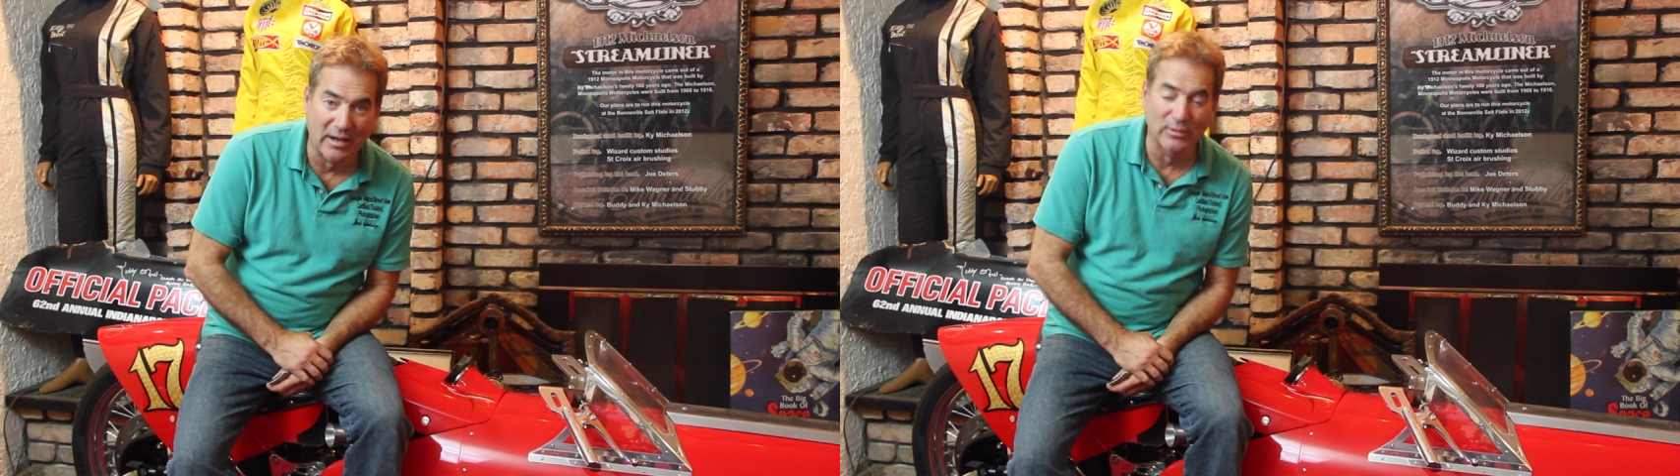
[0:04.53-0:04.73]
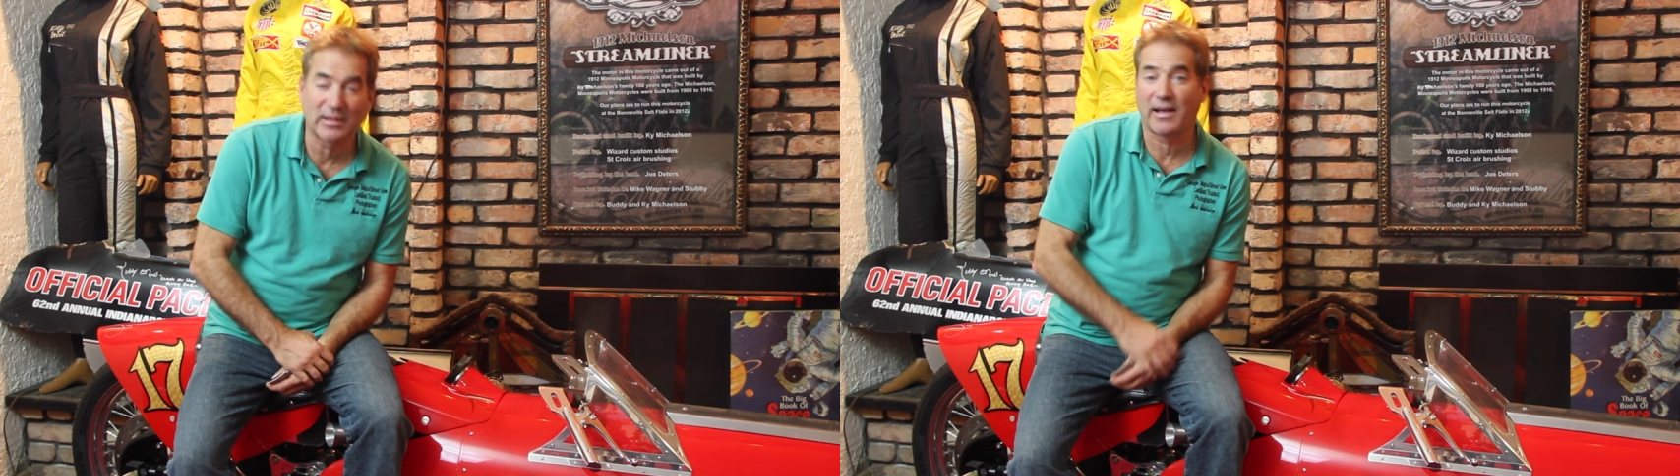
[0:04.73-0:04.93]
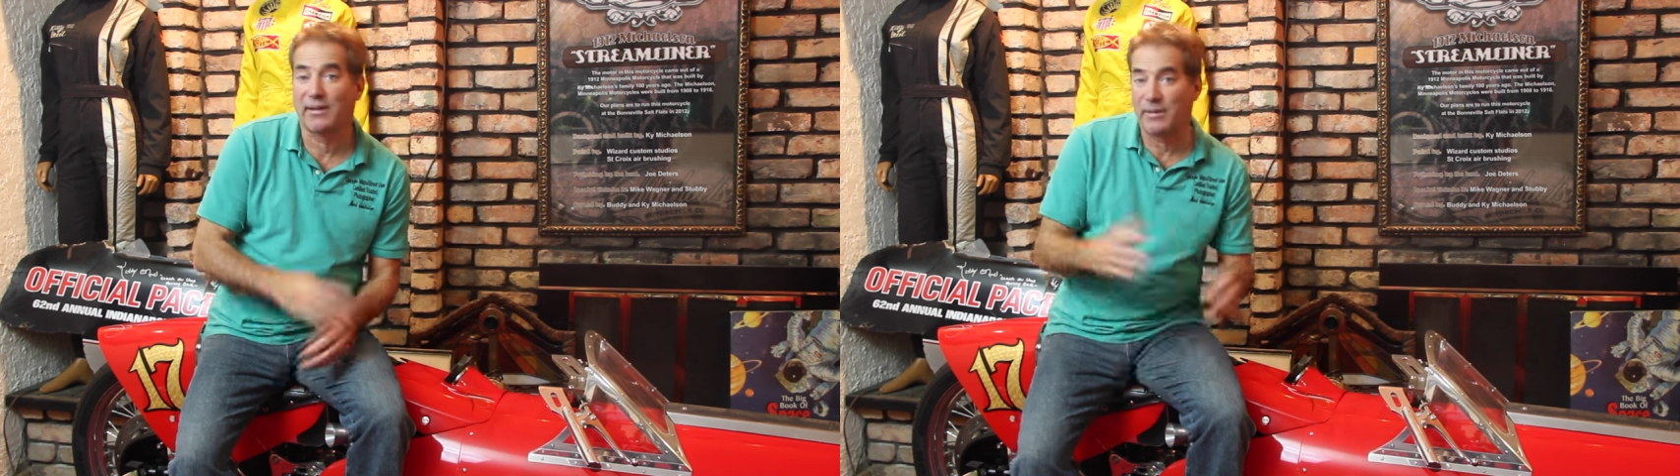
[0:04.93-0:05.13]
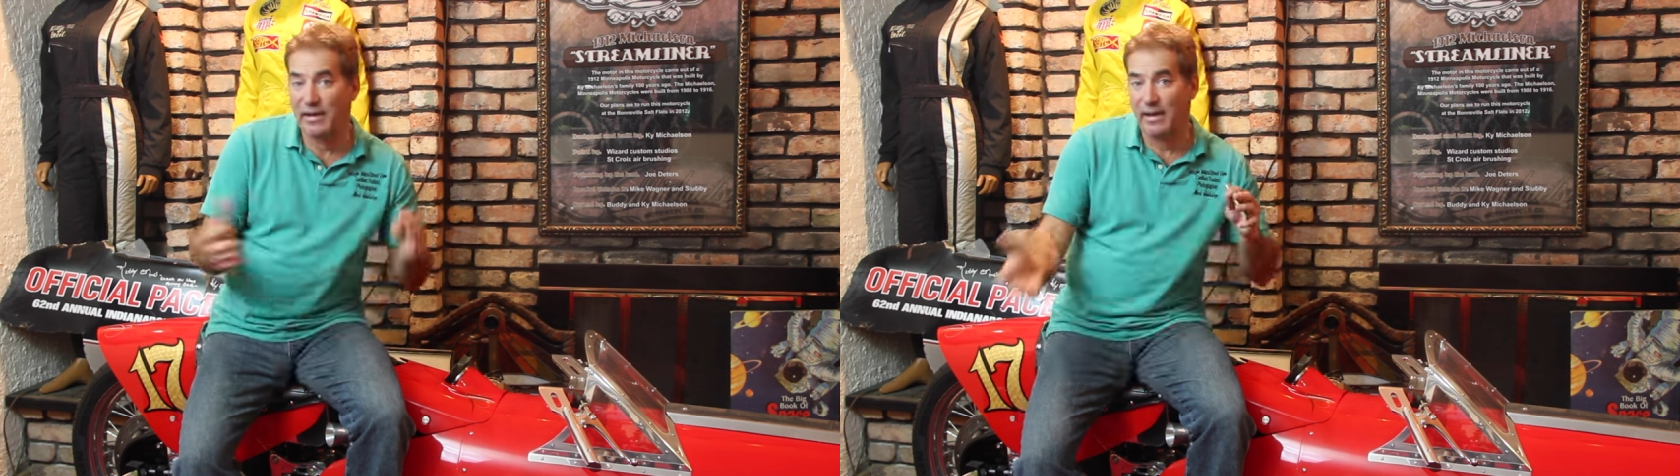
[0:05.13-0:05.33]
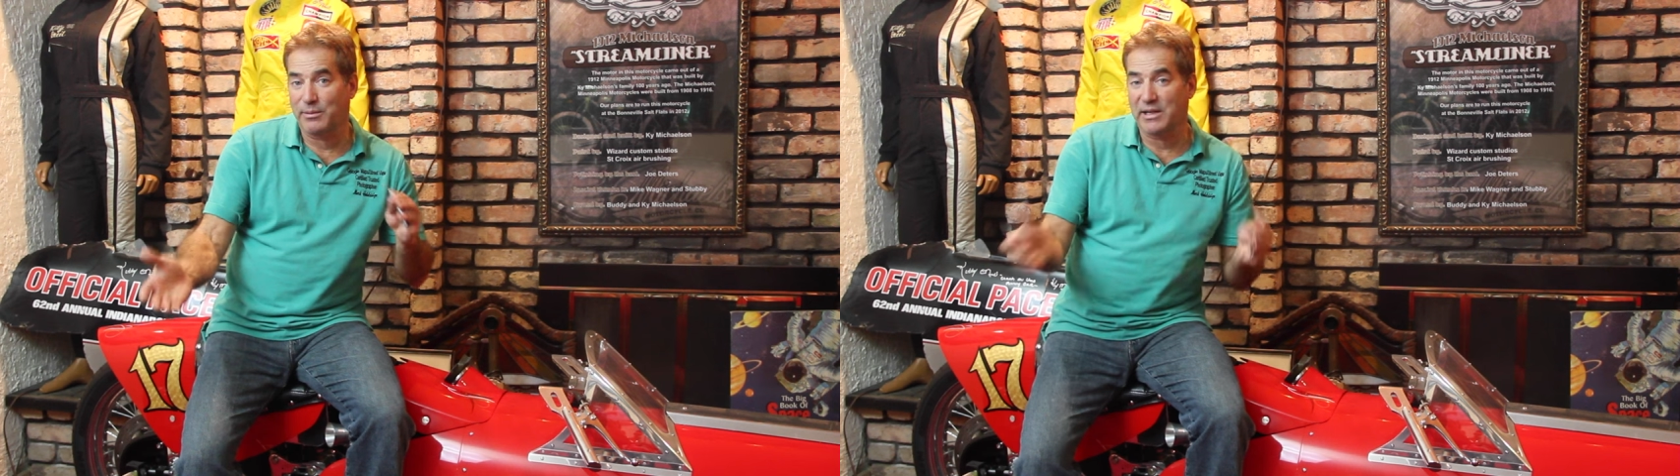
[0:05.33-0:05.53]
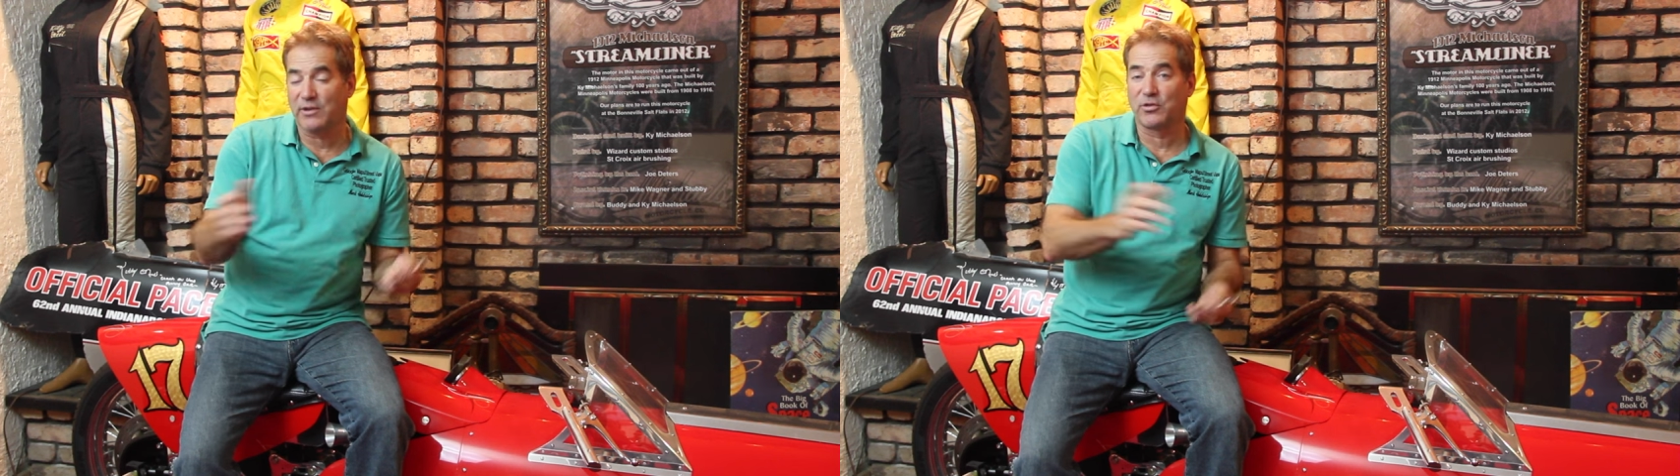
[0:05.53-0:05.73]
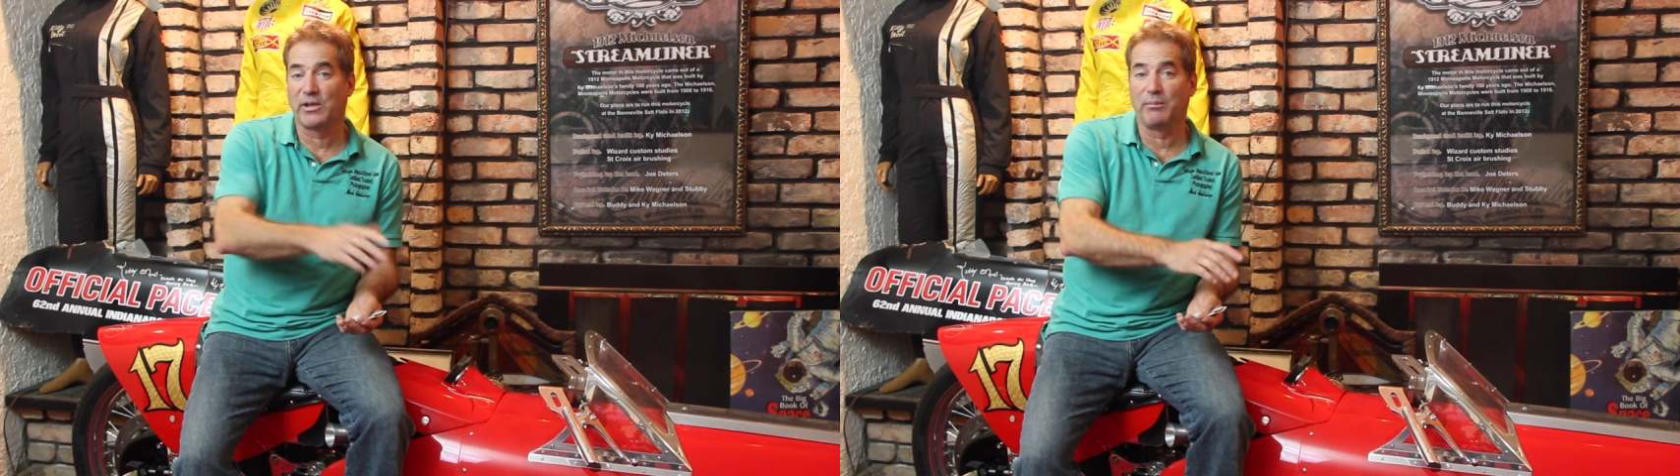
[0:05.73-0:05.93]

outside of Minneapolis actually,